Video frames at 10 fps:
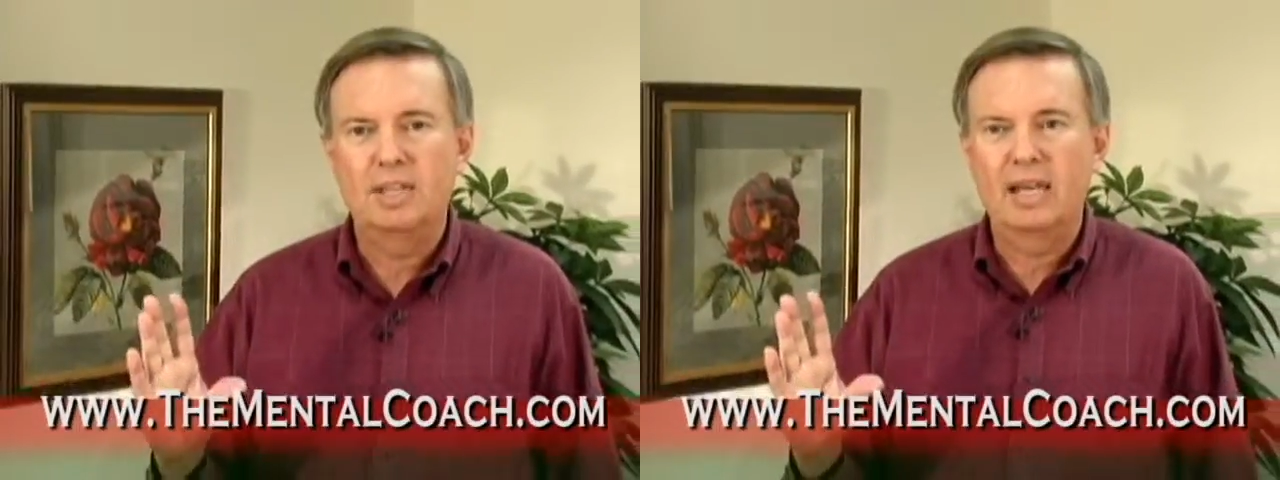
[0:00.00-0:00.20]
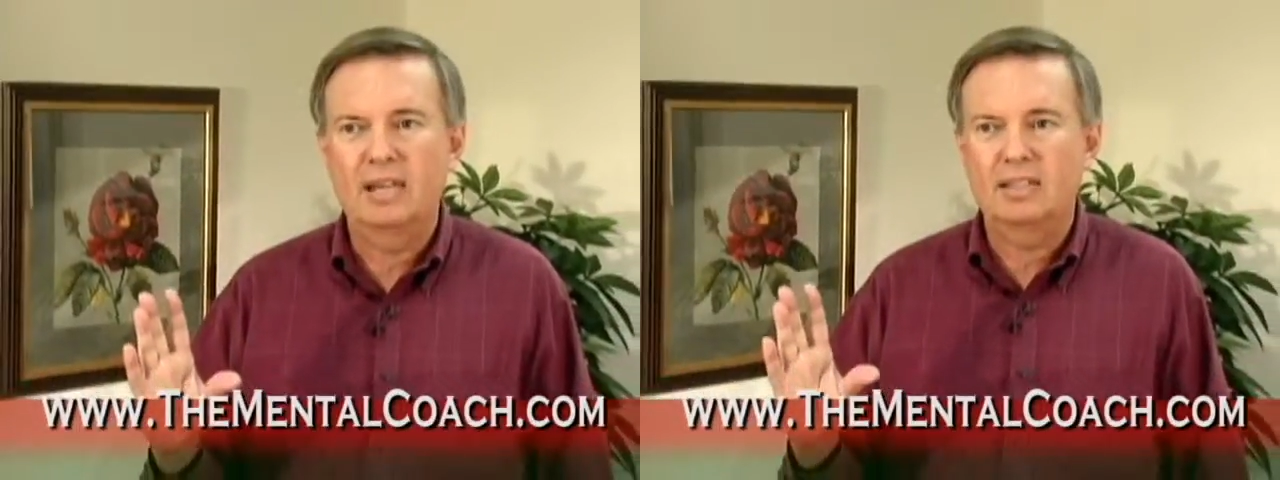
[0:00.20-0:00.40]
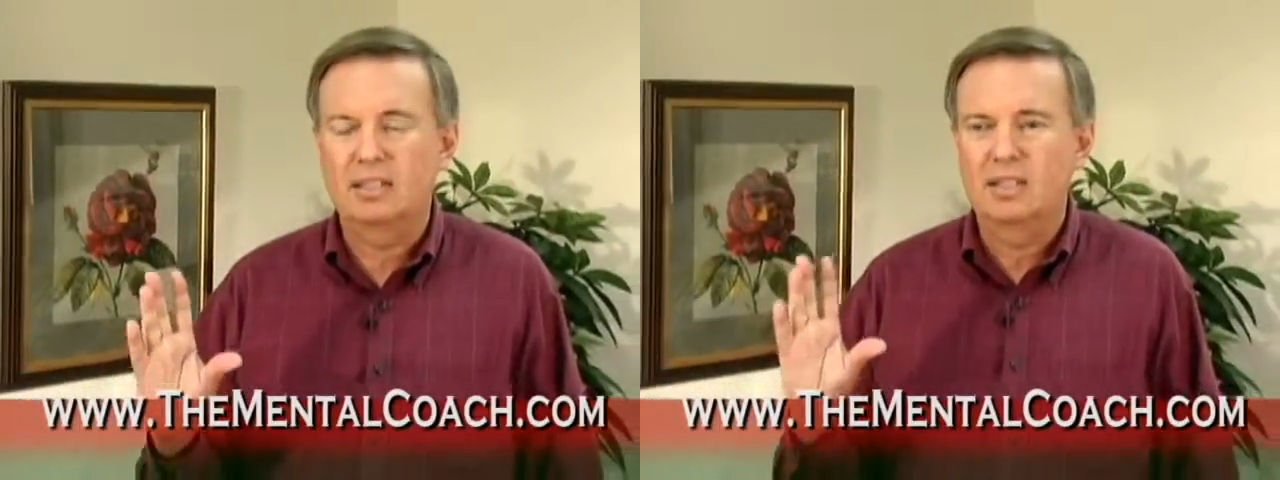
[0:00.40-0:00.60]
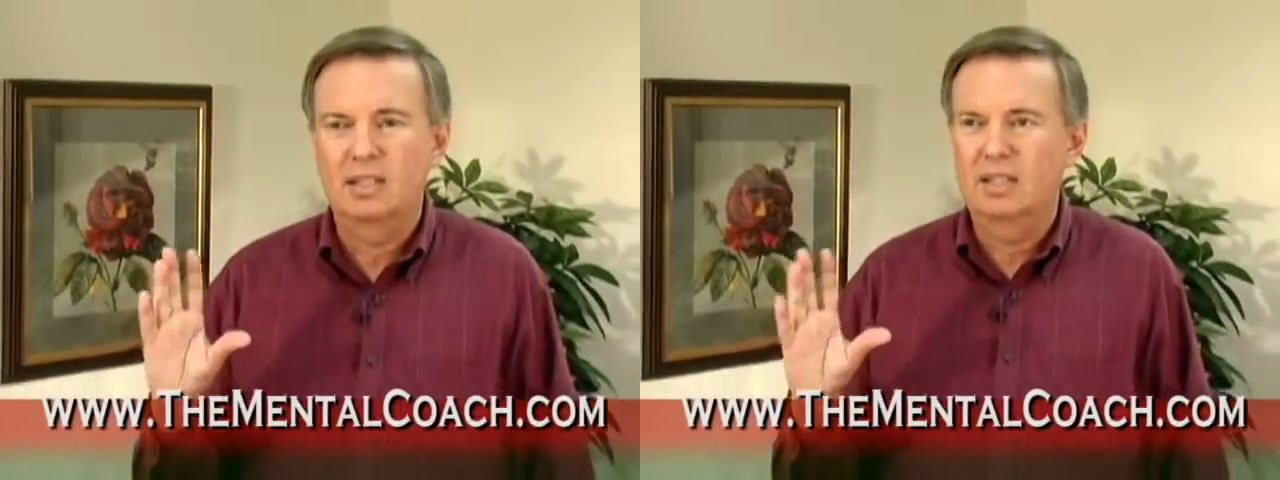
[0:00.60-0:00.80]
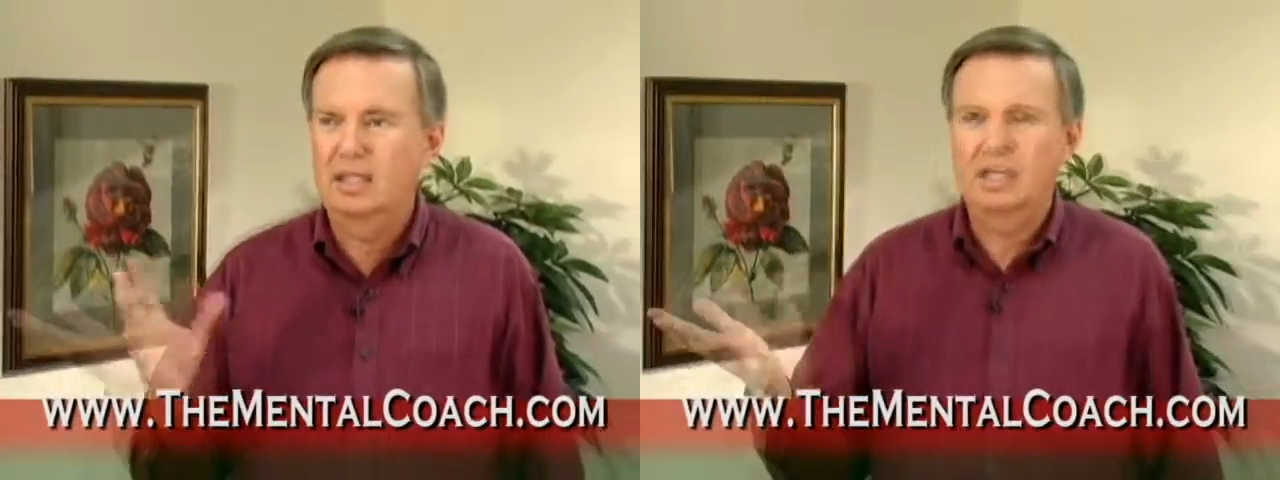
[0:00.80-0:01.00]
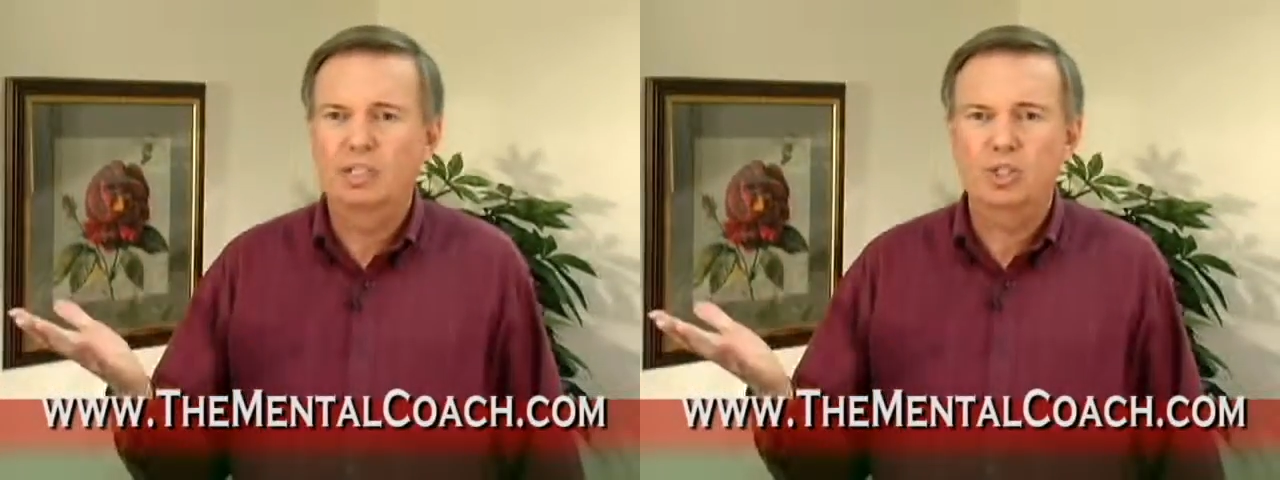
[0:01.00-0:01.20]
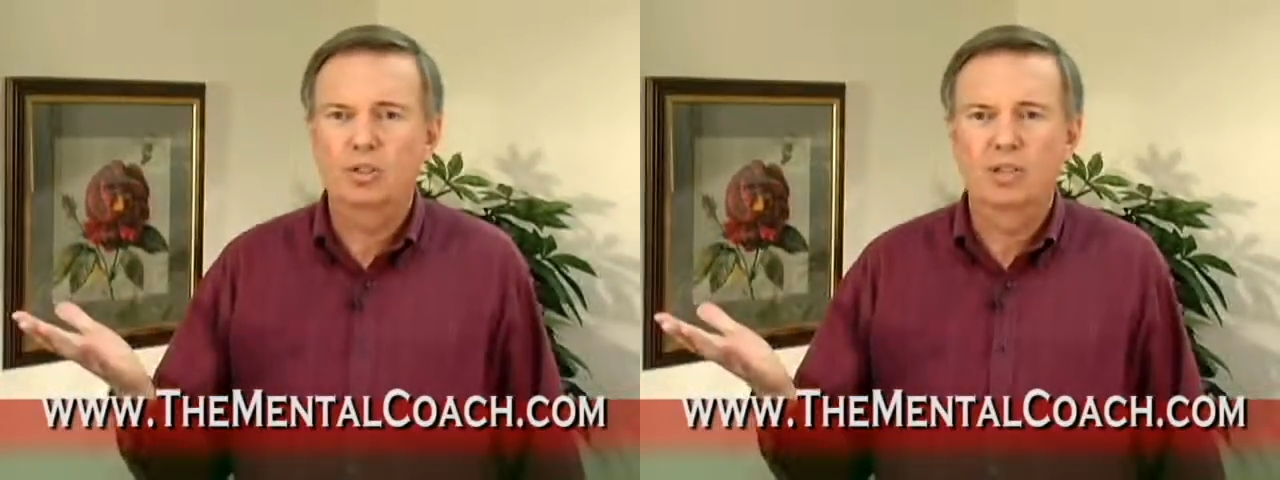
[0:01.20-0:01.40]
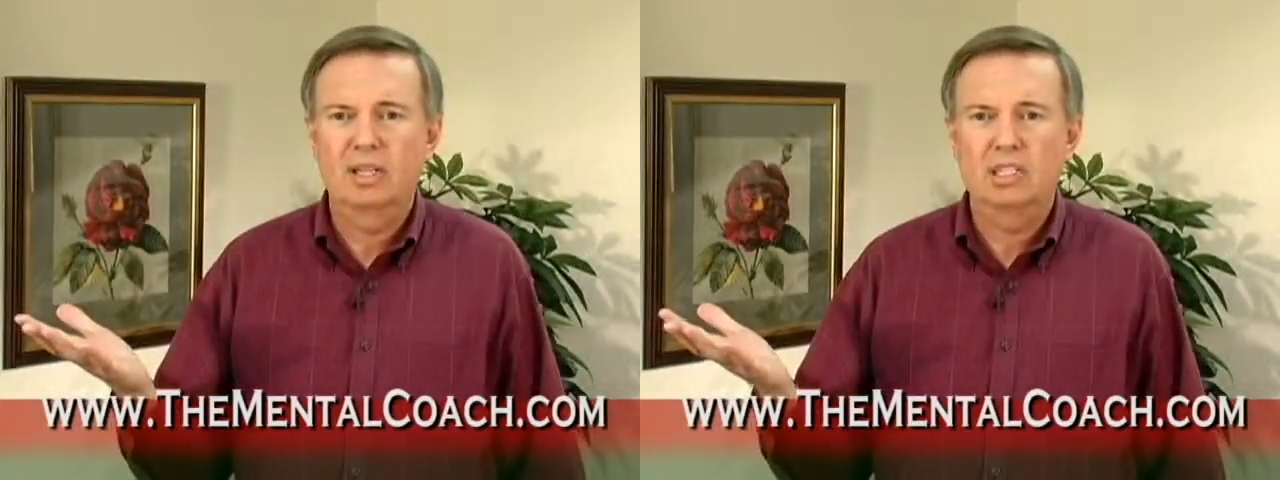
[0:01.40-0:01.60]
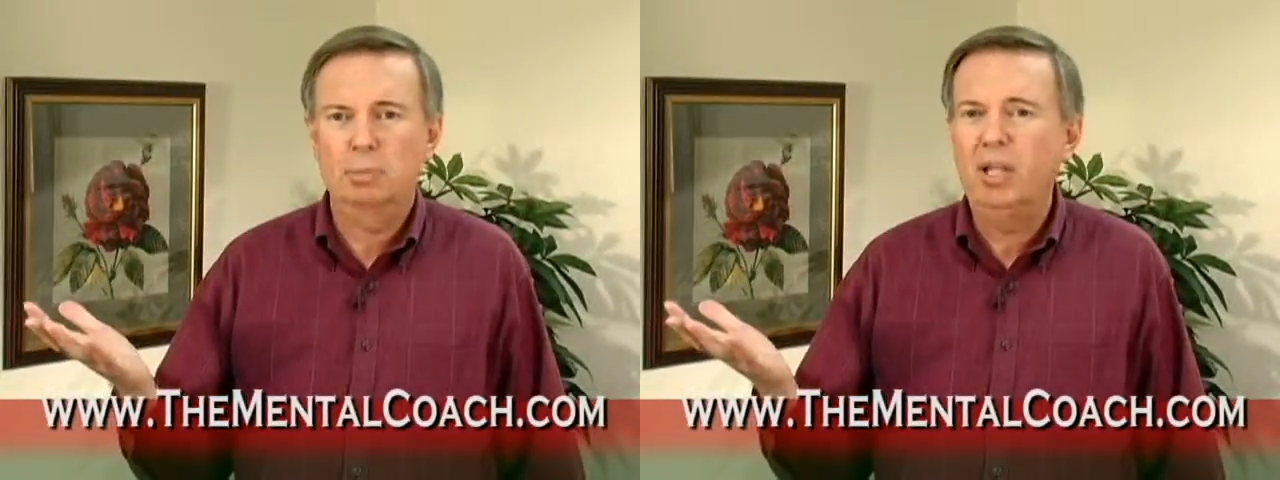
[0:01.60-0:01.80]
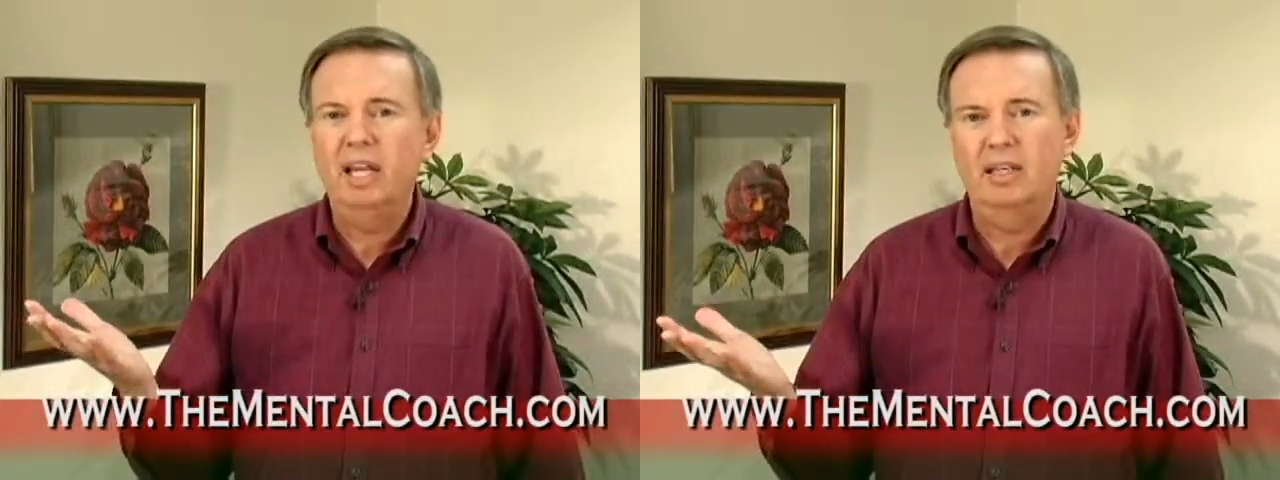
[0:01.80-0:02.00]
that I just couldn't
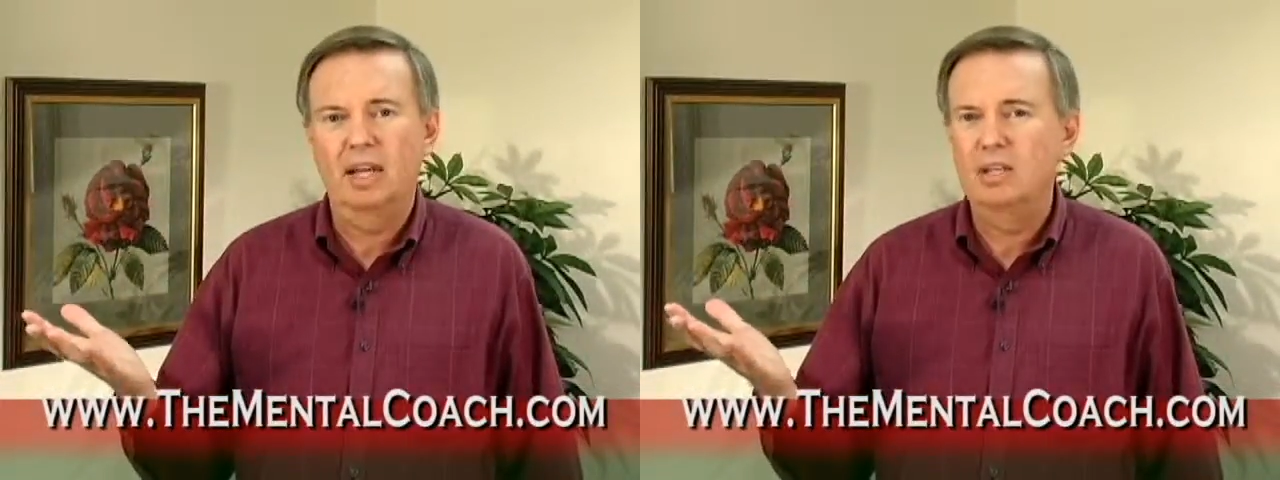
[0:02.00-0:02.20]
explain.